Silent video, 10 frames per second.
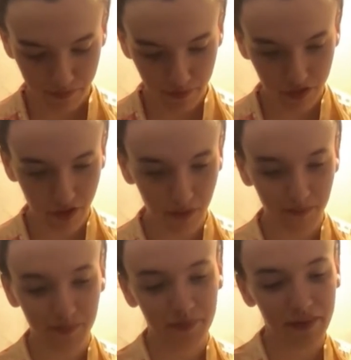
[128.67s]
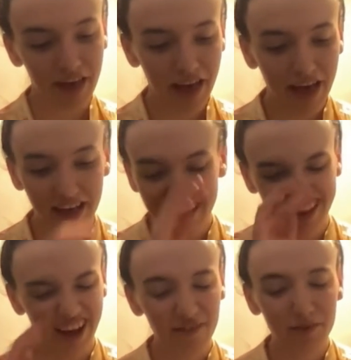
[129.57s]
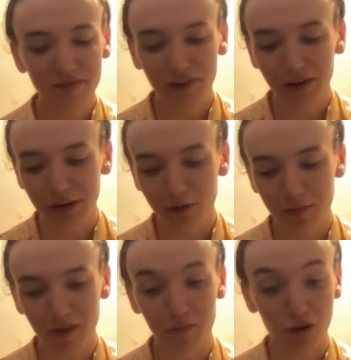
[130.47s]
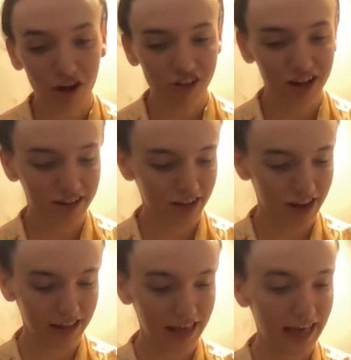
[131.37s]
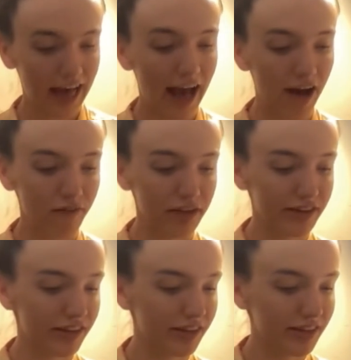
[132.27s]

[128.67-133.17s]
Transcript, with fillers: So I've been very annoyed about the projects that I like haven't